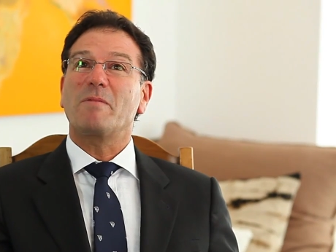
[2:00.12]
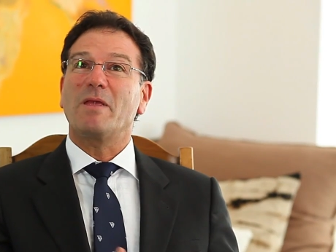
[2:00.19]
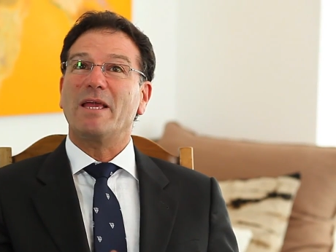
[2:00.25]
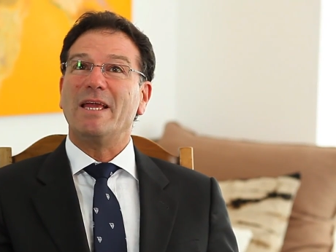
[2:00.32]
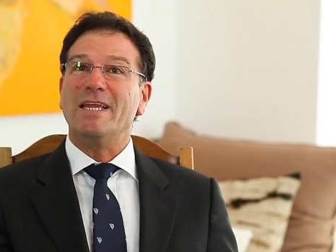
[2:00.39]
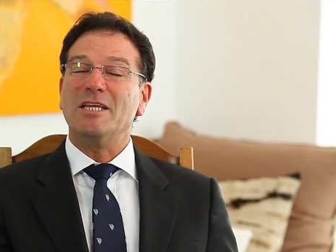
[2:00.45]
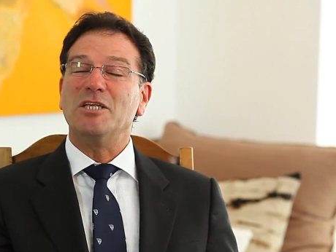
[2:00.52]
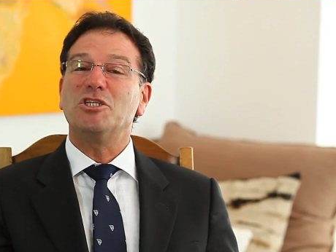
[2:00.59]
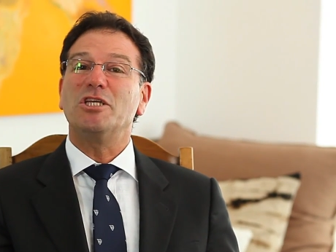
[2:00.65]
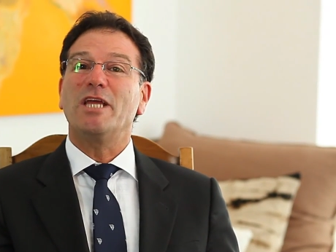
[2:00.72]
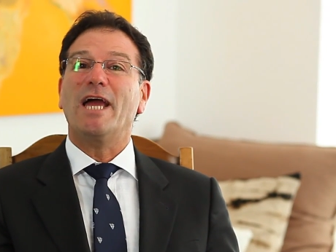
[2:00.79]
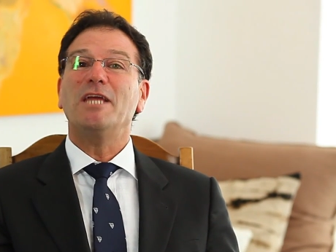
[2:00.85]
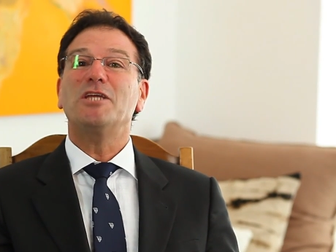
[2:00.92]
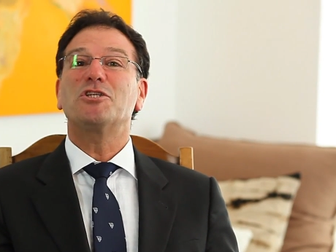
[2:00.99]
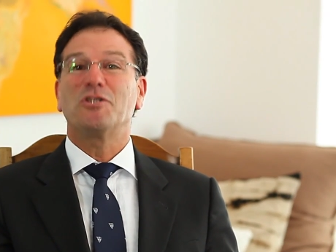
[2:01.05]

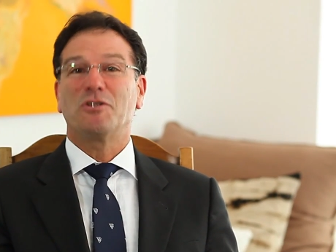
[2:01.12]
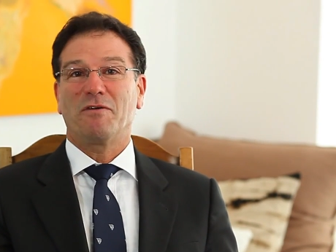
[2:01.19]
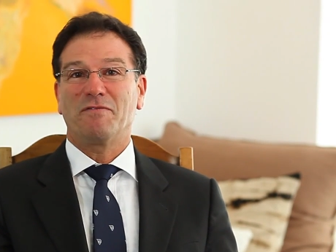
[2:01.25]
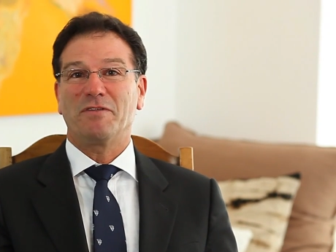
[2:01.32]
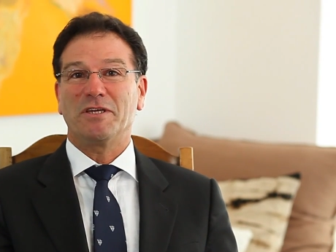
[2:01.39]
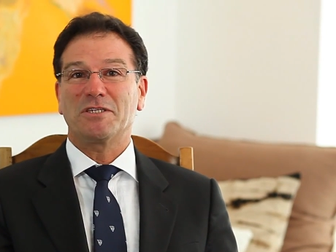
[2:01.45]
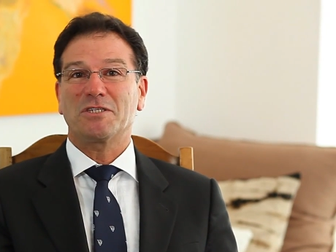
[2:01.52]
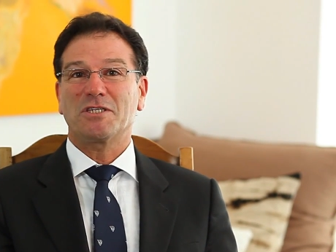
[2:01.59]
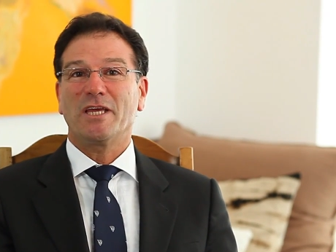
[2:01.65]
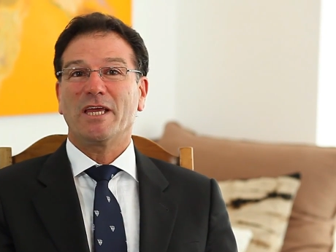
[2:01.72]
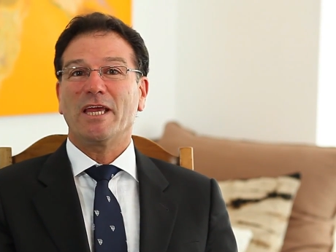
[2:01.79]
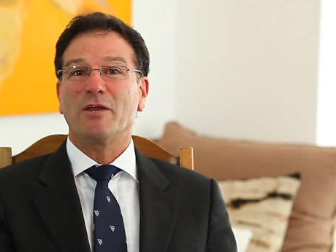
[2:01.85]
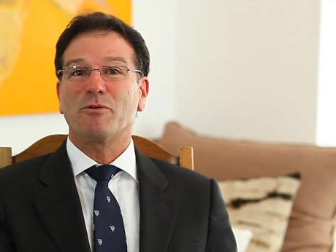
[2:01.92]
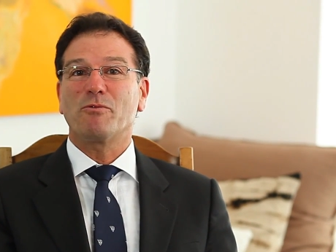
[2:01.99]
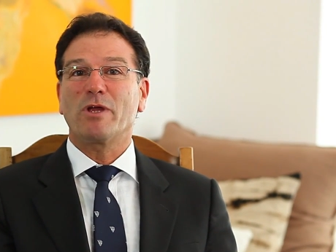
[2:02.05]
initiation of this,
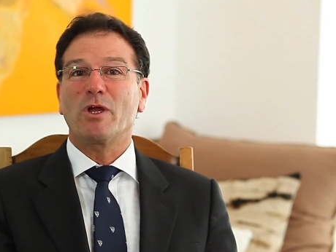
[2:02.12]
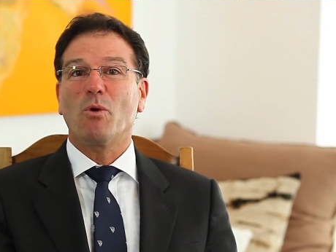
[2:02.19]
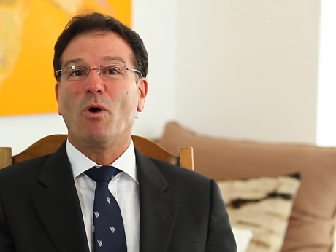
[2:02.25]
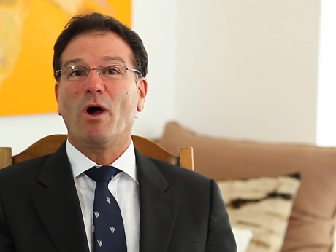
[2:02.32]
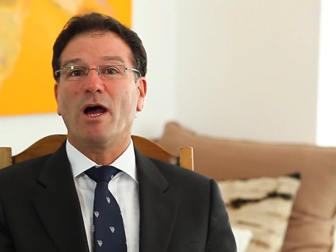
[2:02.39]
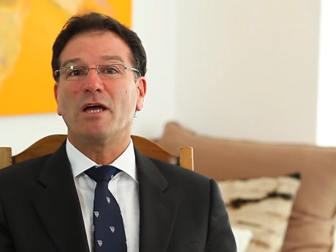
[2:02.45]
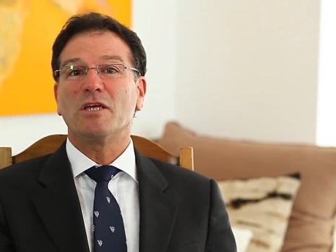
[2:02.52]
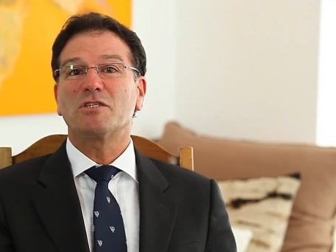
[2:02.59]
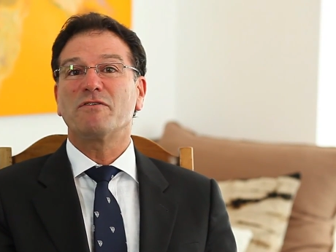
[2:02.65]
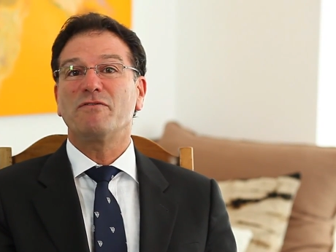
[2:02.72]
it requires a